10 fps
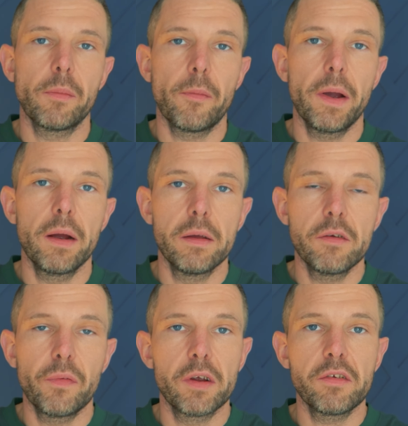up a pair of
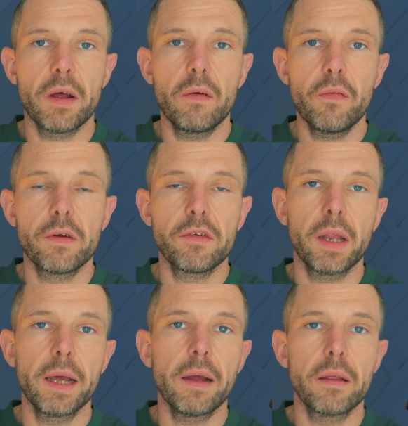these for yourself, there's a
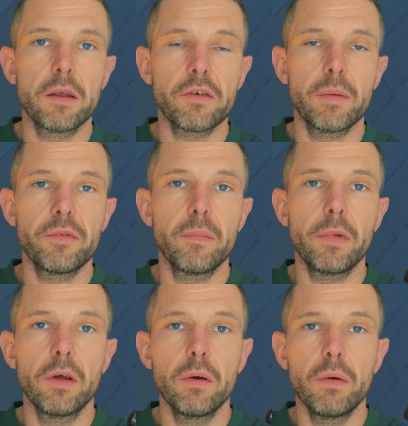link in the description
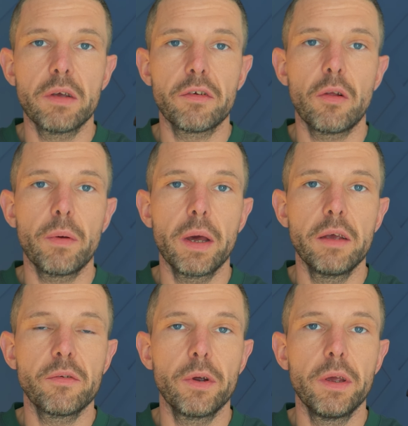below as
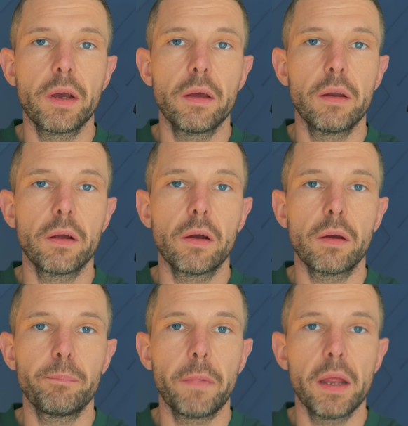always where you can
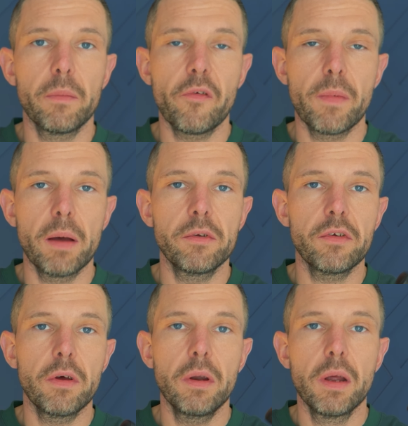buy them from
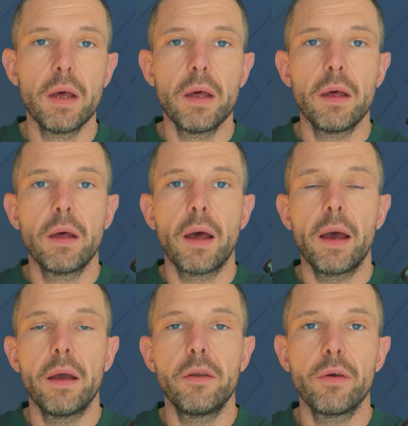Amazon.
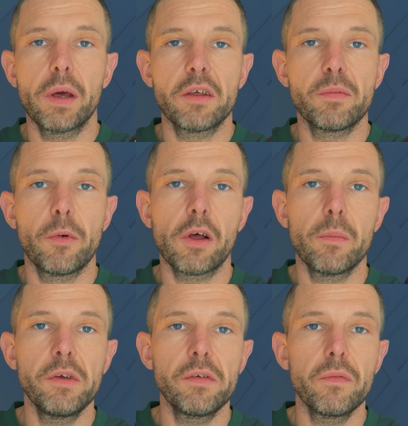I do get a small
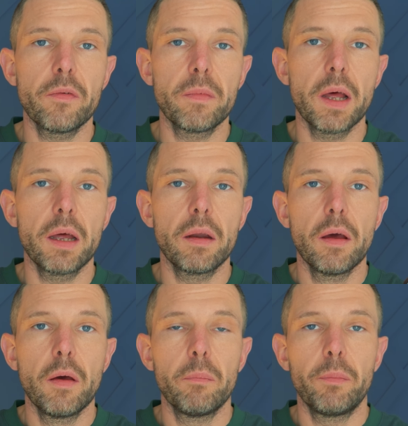commission from that,
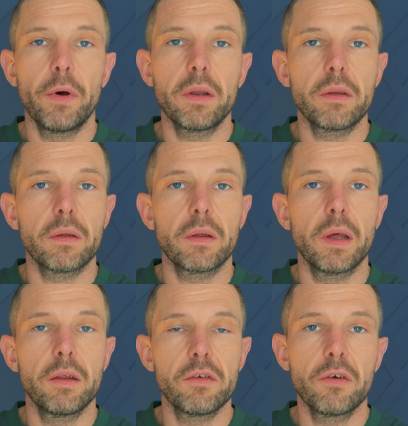but
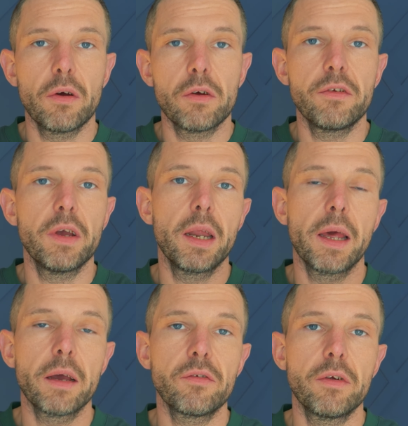it doesn't cost you any
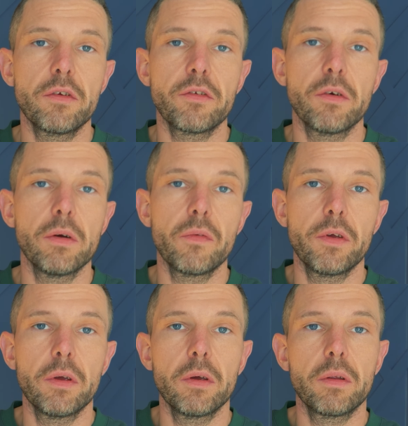extra, so if
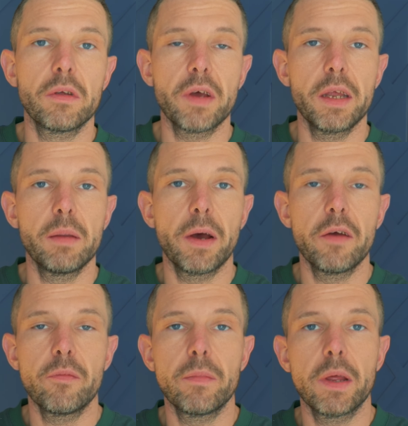you decide to buy
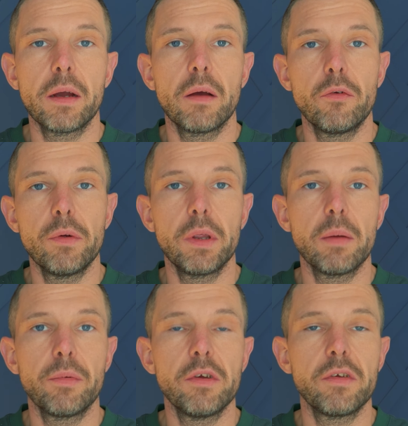from there, I would really
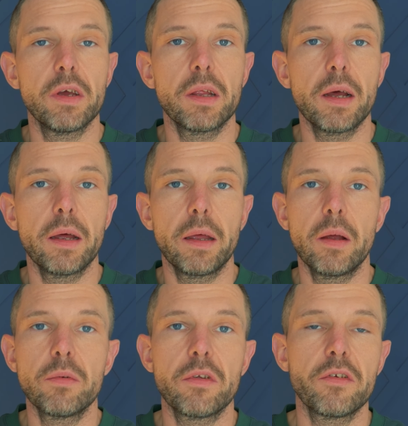appreciate that. It
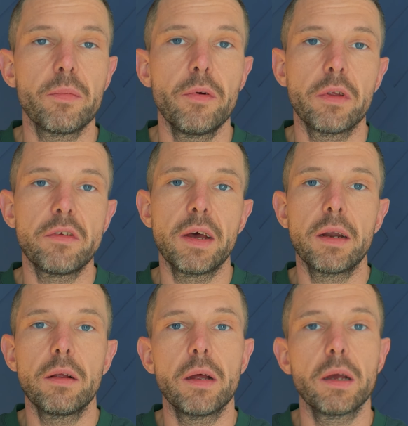helps to support the
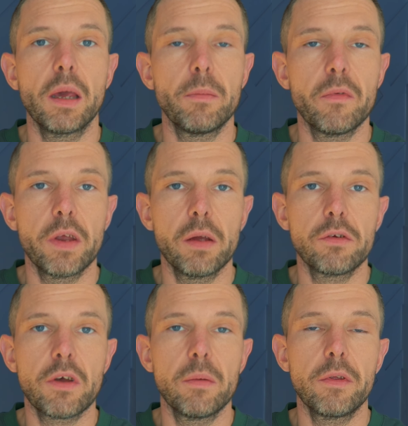channel and keep the
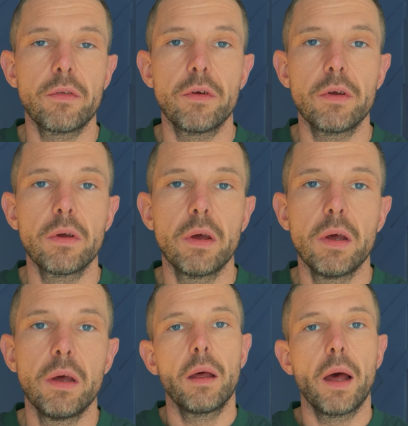videos coming through.
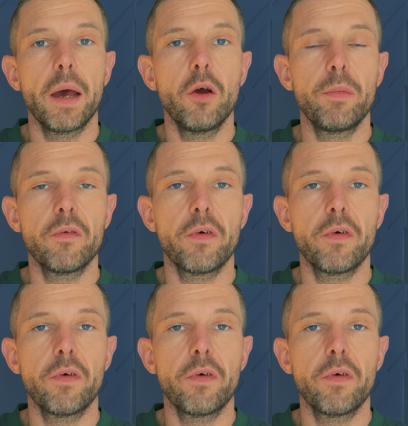I hope you